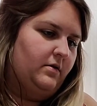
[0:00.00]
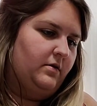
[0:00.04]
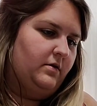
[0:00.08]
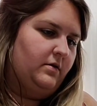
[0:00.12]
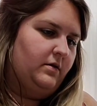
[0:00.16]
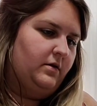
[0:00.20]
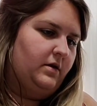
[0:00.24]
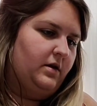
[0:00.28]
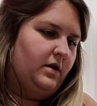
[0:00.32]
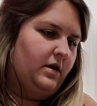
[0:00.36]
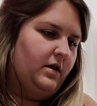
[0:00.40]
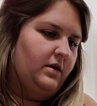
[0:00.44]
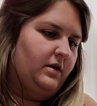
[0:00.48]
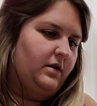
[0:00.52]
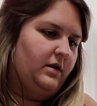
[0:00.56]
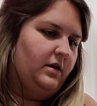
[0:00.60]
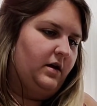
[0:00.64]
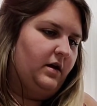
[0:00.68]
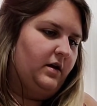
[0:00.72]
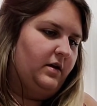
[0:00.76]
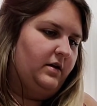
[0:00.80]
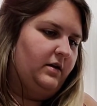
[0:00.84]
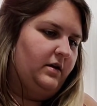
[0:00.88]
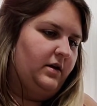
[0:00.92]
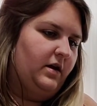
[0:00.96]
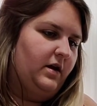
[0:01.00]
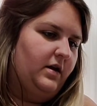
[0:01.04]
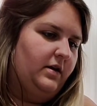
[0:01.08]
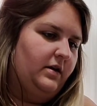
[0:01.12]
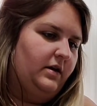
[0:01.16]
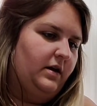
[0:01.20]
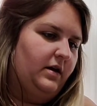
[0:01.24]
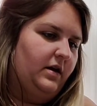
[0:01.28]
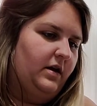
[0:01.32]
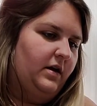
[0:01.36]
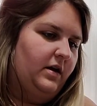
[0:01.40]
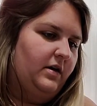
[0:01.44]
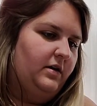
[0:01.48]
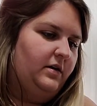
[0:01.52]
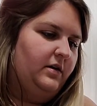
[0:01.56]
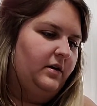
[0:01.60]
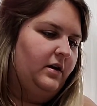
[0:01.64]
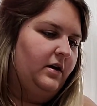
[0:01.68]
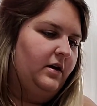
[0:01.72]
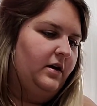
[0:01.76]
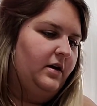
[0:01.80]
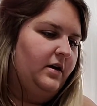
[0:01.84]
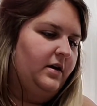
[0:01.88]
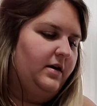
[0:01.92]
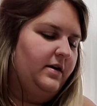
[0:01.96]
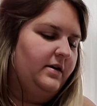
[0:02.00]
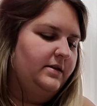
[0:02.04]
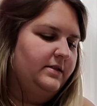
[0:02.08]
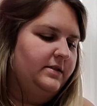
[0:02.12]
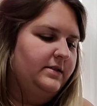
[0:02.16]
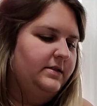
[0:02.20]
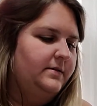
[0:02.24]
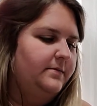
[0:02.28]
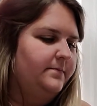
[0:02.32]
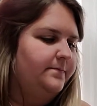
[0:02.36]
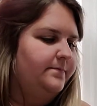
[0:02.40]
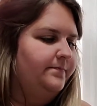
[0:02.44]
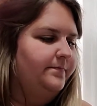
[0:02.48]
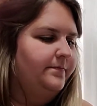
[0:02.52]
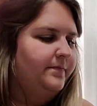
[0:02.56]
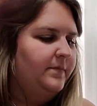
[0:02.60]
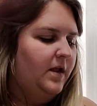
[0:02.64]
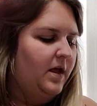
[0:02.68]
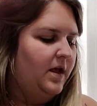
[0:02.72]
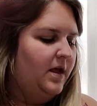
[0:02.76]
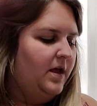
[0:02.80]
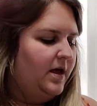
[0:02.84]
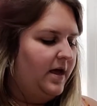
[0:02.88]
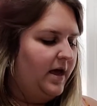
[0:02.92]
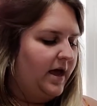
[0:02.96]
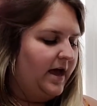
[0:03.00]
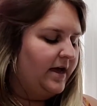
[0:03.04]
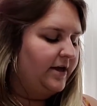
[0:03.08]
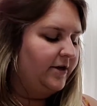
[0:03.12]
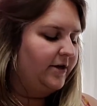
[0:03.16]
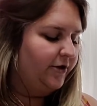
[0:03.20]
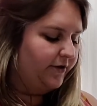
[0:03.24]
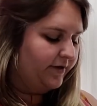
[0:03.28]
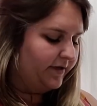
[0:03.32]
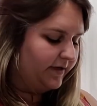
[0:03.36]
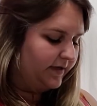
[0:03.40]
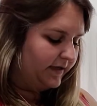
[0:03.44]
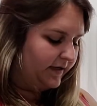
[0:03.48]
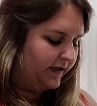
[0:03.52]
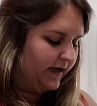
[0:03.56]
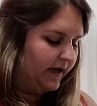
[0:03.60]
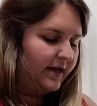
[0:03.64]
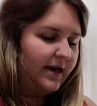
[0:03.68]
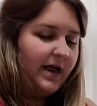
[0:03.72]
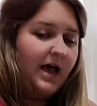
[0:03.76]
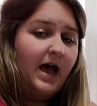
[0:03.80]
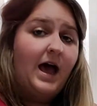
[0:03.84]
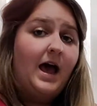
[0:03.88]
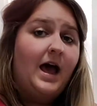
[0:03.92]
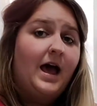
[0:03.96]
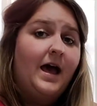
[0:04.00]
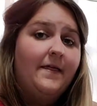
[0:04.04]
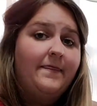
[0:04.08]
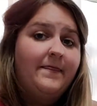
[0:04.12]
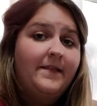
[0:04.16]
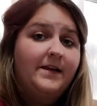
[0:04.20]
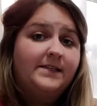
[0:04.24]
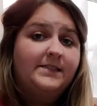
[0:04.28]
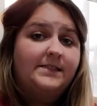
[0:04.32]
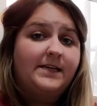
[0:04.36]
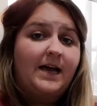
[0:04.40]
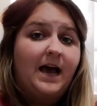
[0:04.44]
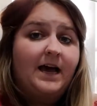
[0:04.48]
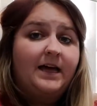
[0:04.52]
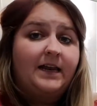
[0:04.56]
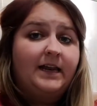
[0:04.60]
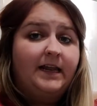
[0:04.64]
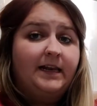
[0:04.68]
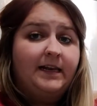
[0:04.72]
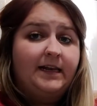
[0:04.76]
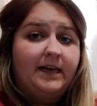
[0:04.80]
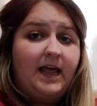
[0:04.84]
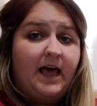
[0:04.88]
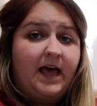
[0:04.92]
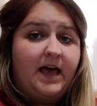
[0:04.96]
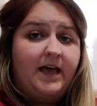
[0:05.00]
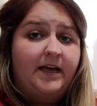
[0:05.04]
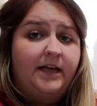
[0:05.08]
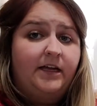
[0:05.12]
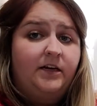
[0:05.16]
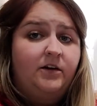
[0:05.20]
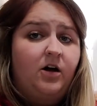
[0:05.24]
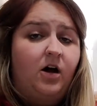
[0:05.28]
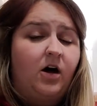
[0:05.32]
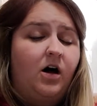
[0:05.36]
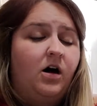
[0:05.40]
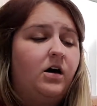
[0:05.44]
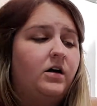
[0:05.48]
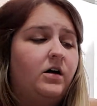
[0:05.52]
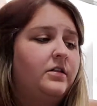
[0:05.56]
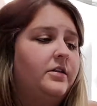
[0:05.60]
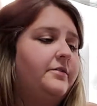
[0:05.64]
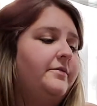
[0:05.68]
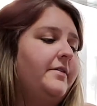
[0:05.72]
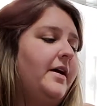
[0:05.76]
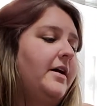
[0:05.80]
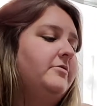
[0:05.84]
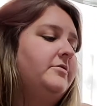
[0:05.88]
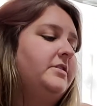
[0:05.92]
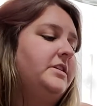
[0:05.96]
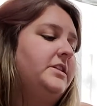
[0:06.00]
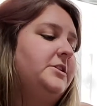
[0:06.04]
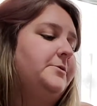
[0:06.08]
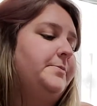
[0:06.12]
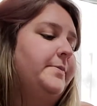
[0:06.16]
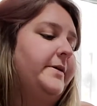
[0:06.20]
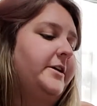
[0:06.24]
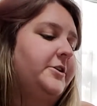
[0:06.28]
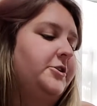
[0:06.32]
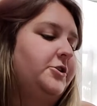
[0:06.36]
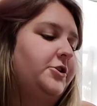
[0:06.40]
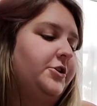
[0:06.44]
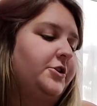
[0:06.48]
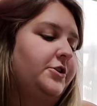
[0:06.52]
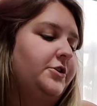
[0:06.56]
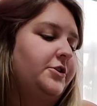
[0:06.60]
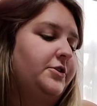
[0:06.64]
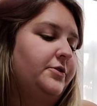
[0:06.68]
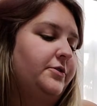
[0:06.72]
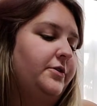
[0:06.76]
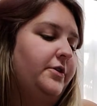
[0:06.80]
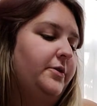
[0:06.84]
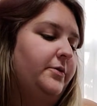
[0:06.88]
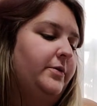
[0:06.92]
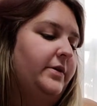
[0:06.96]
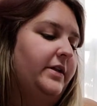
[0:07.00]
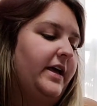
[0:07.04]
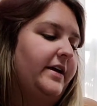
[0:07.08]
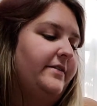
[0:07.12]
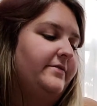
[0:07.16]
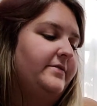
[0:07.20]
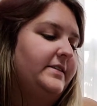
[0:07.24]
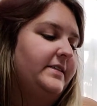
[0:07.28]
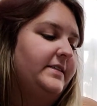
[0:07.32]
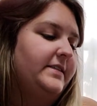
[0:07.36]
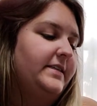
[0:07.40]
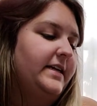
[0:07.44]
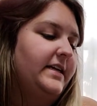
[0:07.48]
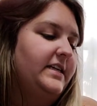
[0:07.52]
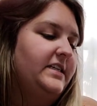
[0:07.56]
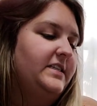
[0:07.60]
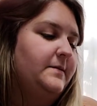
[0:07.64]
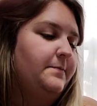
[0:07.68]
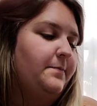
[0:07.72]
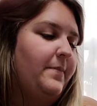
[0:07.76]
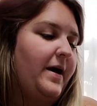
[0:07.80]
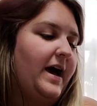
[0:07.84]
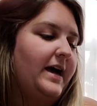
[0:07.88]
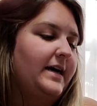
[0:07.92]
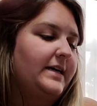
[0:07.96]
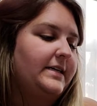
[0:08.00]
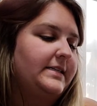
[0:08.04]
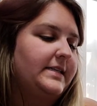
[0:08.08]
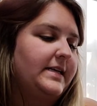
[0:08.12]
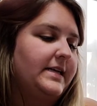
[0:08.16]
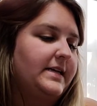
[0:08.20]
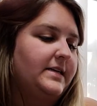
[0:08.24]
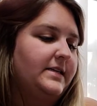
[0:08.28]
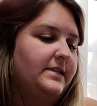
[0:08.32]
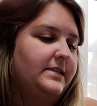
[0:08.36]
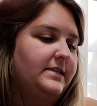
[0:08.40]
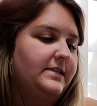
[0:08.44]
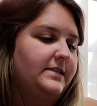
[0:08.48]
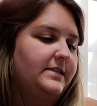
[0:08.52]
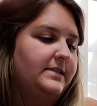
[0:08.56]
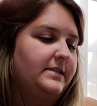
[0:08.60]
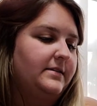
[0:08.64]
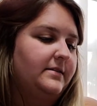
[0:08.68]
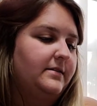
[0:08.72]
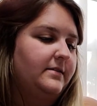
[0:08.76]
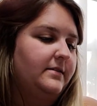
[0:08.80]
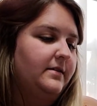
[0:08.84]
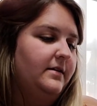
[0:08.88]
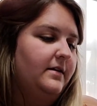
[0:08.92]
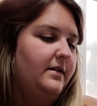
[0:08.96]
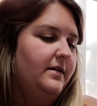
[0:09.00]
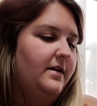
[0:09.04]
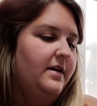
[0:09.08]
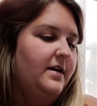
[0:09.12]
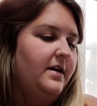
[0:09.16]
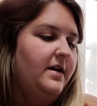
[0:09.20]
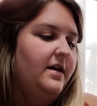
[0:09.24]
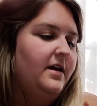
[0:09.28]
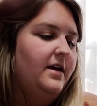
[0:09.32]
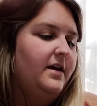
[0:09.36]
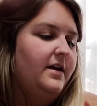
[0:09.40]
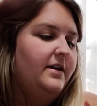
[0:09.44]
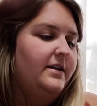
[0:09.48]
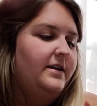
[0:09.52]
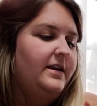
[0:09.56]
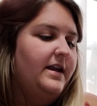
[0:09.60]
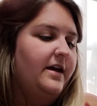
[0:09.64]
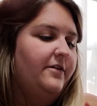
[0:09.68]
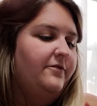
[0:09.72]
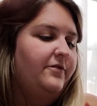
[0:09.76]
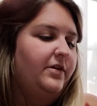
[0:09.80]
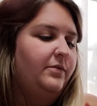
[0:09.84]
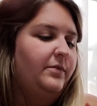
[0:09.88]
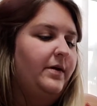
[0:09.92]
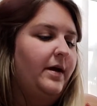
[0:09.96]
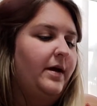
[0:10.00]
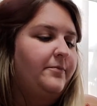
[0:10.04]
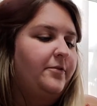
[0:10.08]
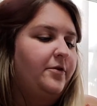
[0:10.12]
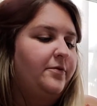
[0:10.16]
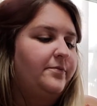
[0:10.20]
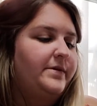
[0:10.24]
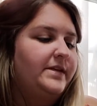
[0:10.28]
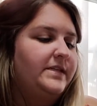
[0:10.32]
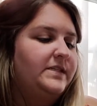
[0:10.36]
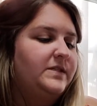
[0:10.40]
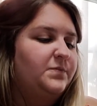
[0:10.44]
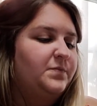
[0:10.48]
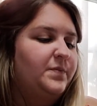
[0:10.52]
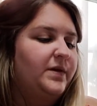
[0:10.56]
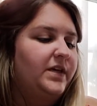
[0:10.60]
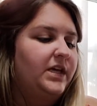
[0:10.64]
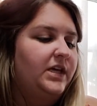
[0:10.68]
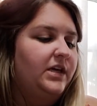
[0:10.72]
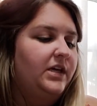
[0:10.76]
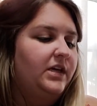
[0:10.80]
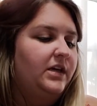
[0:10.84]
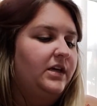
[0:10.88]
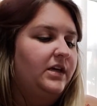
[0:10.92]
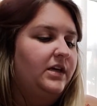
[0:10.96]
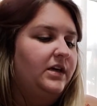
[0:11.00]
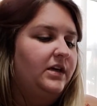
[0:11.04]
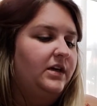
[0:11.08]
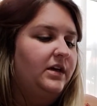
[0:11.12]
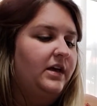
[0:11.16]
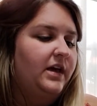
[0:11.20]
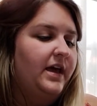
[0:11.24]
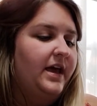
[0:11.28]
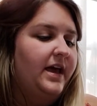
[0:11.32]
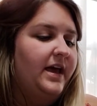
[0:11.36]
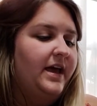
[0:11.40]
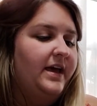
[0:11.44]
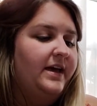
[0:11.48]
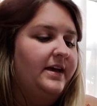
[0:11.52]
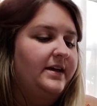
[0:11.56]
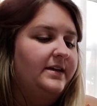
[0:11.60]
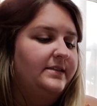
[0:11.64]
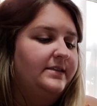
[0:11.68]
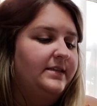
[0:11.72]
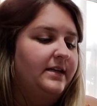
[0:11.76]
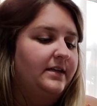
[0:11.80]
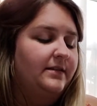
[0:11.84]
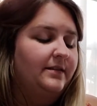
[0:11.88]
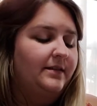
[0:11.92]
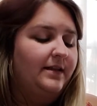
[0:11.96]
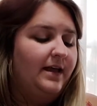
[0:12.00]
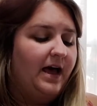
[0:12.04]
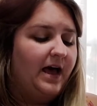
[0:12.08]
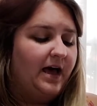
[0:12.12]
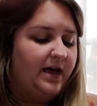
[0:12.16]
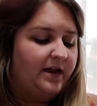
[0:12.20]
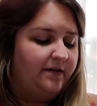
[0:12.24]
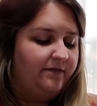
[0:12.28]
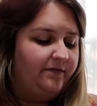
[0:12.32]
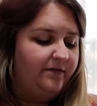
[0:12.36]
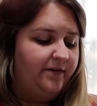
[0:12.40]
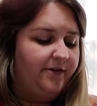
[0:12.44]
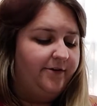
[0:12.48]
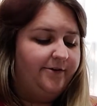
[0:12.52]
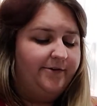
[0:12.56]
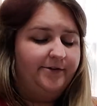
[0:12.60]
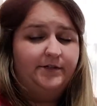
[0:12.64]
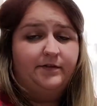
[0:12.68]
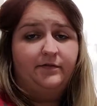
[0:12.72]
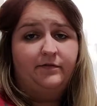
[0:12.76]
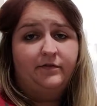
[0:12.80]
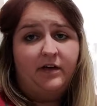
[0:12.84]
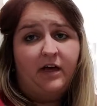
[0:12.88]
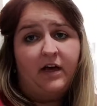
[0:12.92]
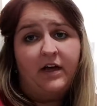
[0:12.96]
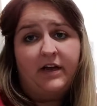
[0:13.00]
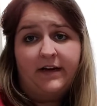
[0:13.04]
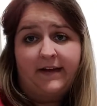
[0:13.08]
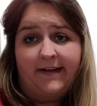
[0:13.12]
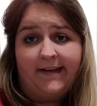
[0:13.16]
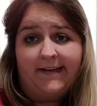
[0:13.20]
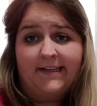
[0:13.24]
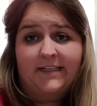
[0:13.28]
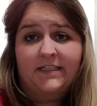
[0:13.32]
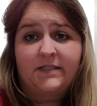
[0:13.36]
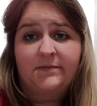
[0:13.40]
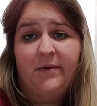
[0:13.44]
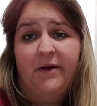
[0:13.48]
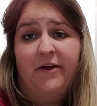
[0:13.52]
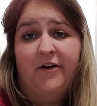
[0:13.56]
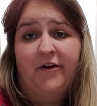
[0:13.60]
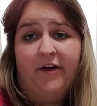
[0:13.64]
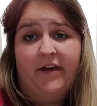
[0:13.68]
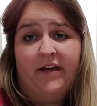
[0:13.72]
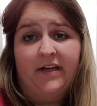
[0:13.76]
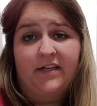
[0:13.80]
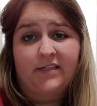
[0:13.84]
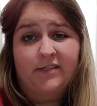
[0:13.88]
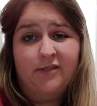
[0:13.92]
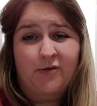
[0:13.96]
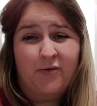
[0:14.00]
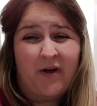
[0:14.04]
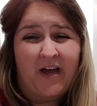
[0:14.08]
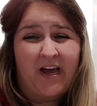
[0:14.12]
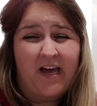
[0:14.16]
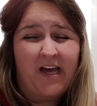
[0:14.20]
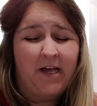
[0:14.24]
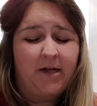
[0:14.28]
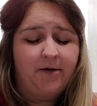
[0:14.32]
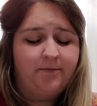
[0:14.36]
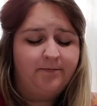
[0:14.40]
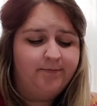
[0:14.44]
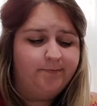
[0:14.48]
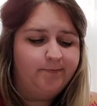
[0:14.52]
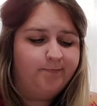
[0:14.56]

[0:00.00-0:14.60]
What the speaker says: Cut, cut, cut, cut, cut. And you're going to cut on the dotted line all around each picture, so you will have 6 boxes. Now remember, Miss P has a lot of years of cutting experience, right?